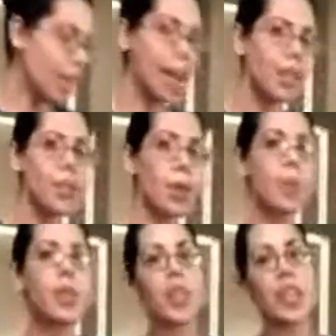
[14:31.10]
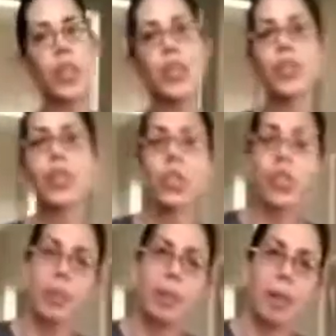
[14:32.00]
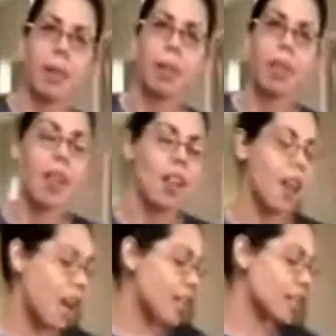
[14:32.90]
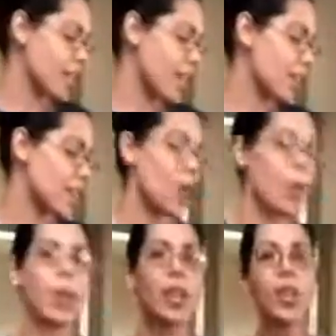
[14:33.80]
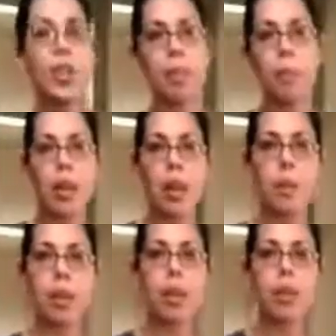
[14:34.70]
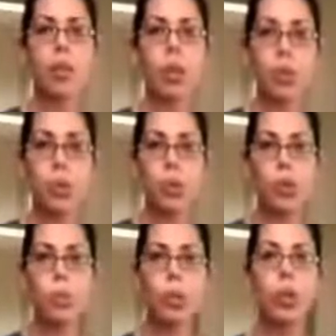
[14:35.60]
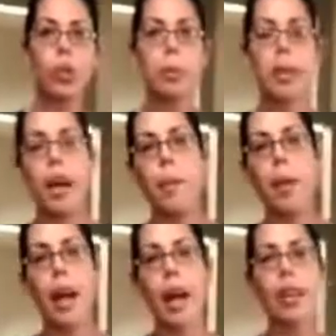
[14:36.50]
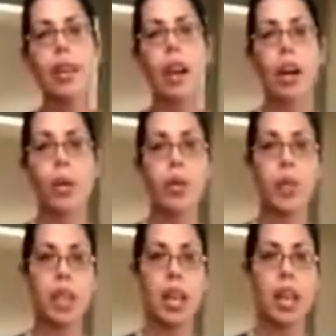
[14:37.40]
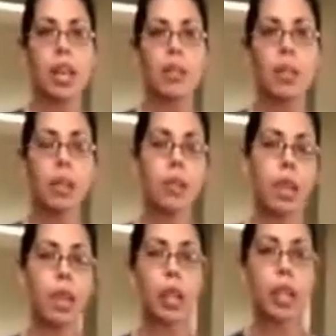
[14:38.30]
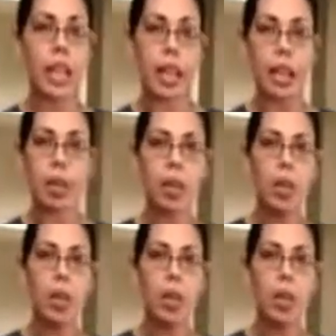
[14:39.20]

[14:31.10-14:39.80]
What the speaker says: as always, thank you for joining me. And as always, hit me up on YouTube. Look me up at Christina Villafin Cooking.